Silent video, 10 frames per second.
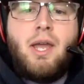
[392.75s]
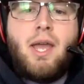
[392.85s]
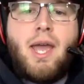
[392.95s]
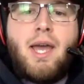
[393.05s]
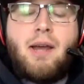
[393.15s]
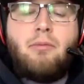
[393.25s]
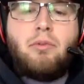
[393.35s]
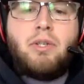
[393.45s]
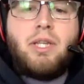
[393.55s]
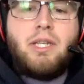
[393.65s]
And I
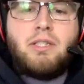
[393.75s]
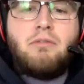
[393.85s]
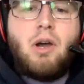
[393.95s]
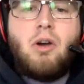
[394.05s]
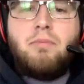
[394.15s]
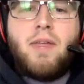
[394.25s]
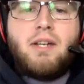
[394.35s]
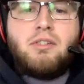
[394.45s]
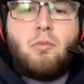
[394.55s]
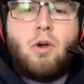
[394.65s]
really do hope
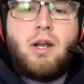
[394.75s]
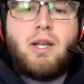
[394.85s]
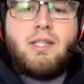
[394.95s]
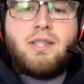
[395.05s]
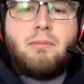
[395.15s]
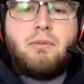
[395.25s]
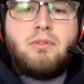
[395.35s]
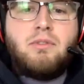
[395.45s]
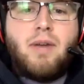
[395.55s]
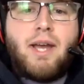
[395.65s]
that Juwan is able
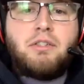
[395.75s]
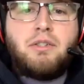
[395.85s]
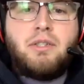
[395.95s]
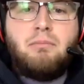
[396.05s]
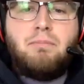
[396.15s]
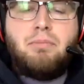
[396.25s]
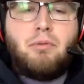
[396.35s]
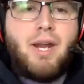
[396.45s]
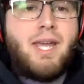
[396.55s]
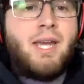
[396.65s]
to actually
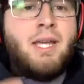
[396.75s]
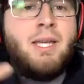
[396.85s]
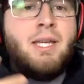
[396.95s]
bring